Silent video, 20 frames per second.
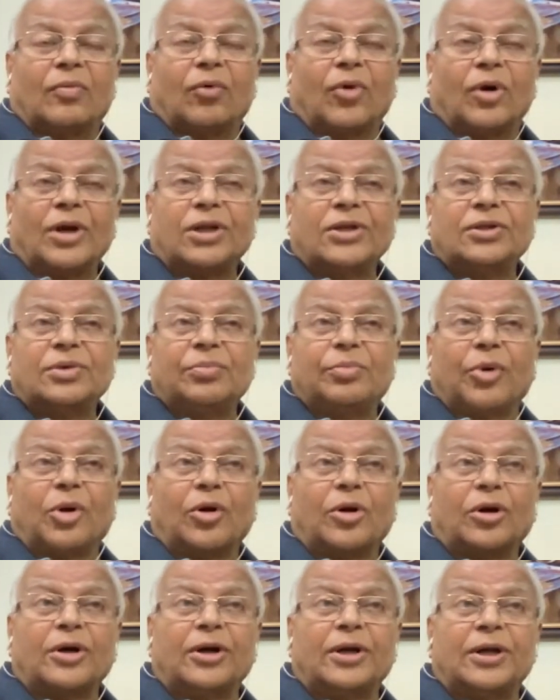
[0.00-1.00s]
what is
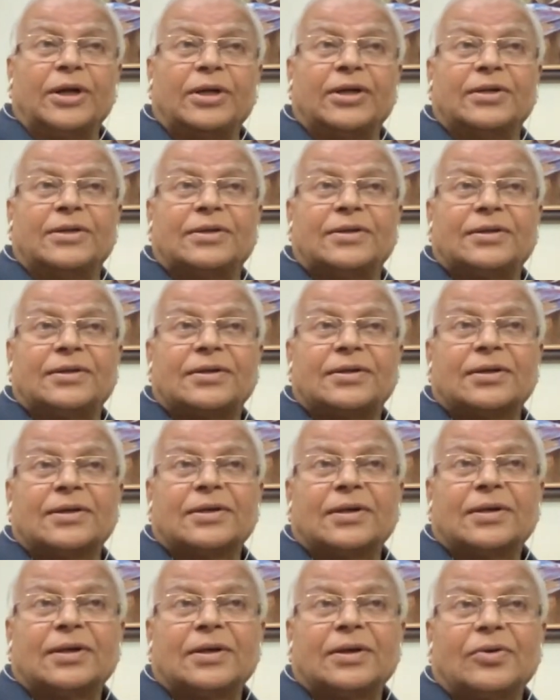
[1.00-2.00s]
important is
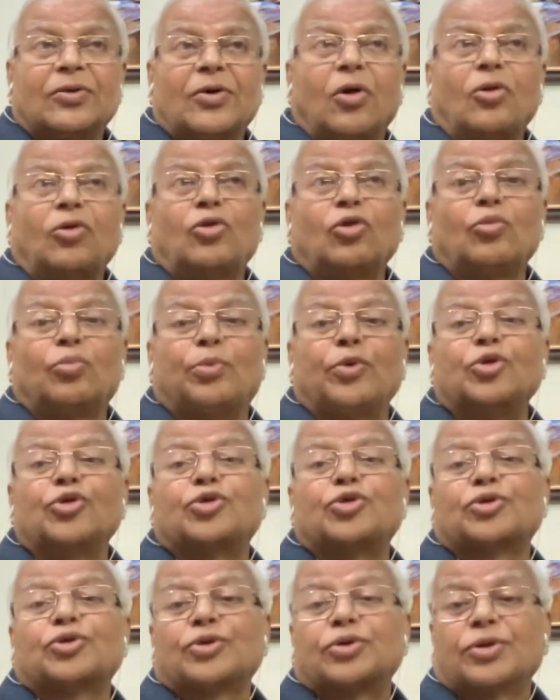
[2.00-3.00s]
not to
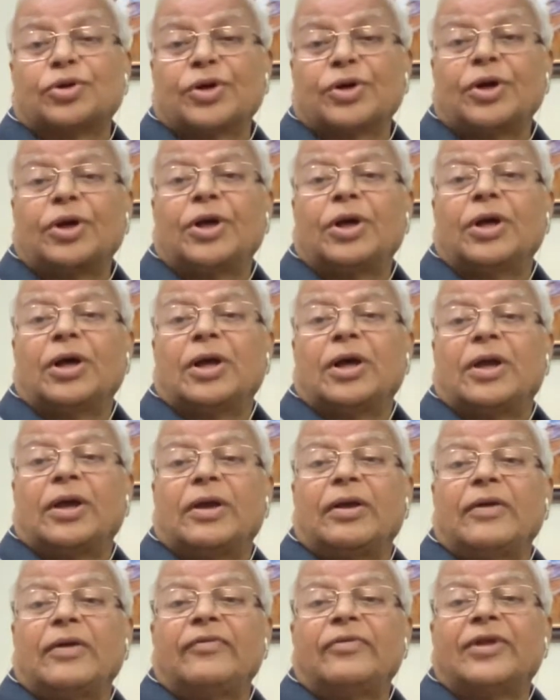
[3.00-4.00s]
push.
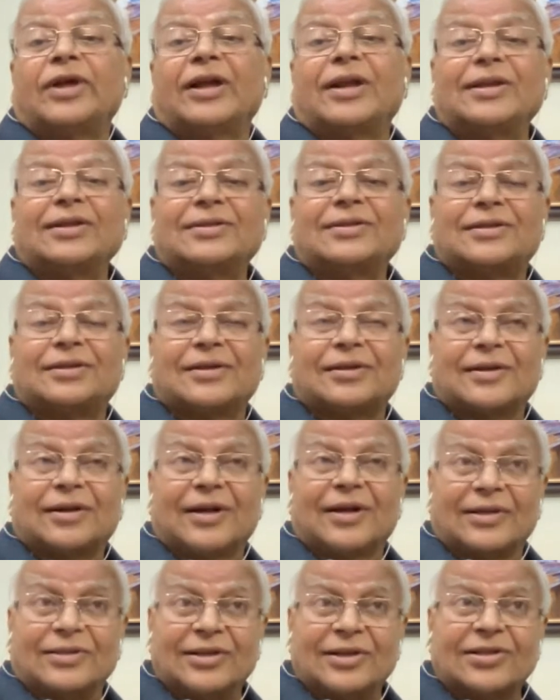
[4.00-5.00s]
If there is
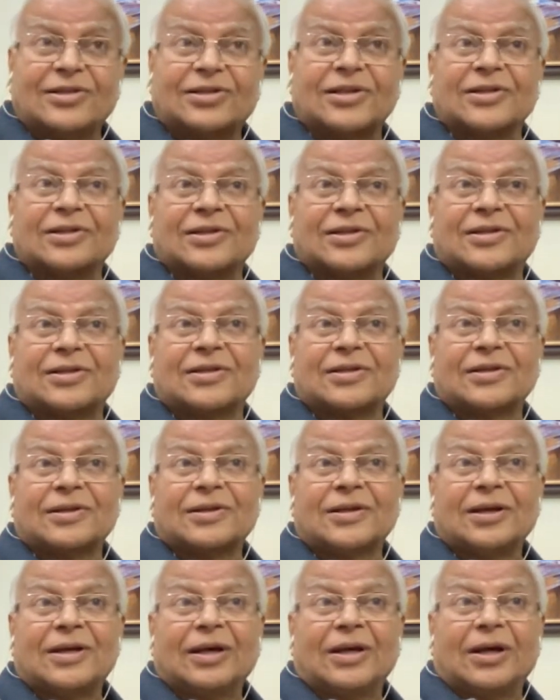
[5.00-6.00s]
resistance,
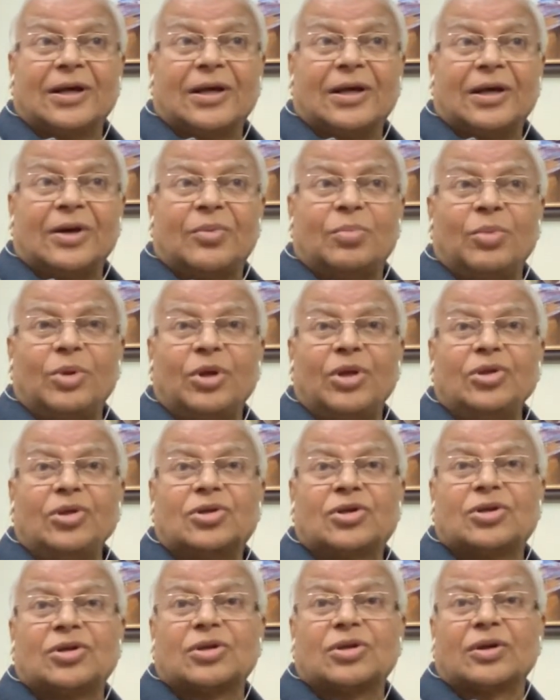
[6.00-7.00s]
it
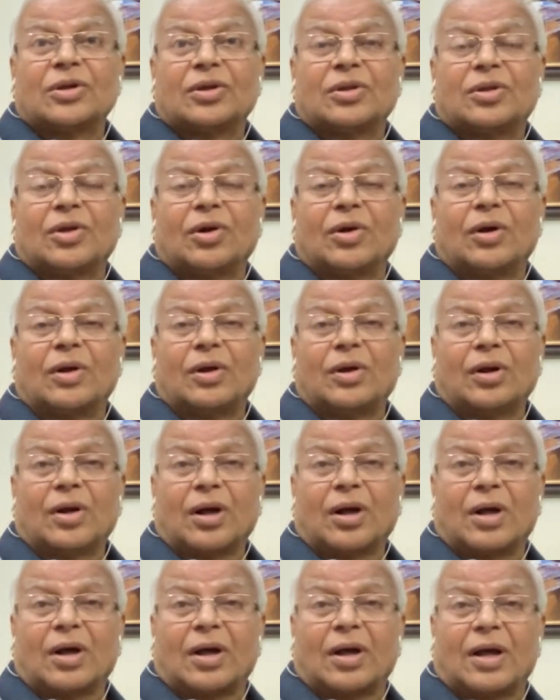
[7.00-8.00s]
means the
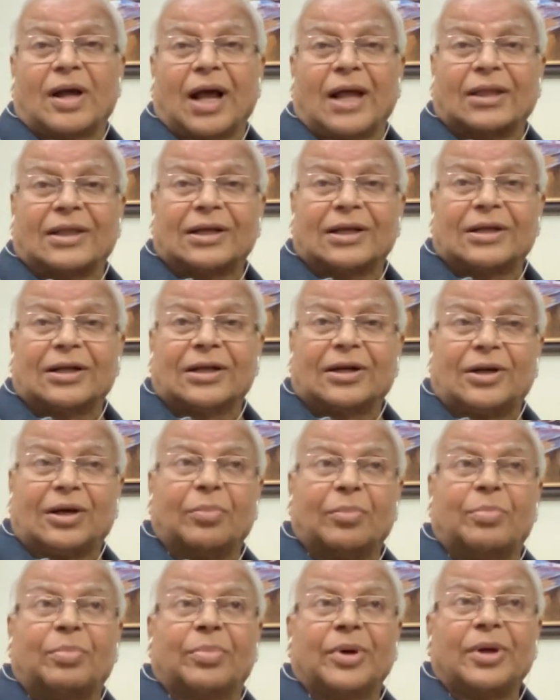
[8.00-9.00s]
catheter
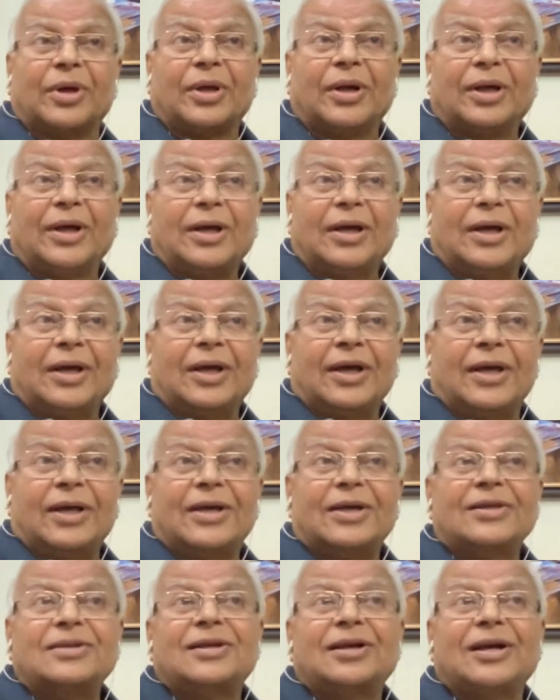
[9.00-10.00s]
tip
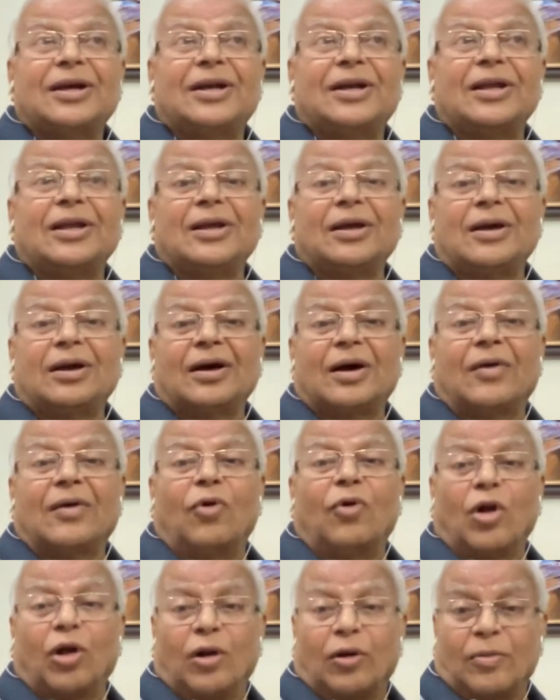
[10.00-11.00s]
is hitting a
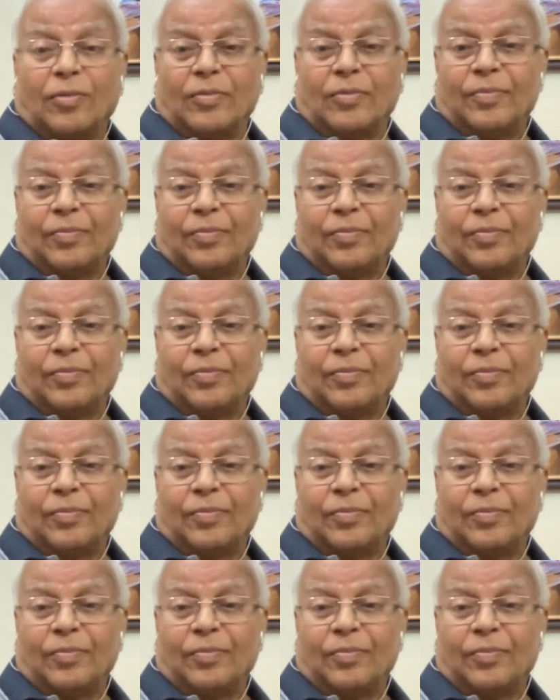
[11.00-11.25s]
wall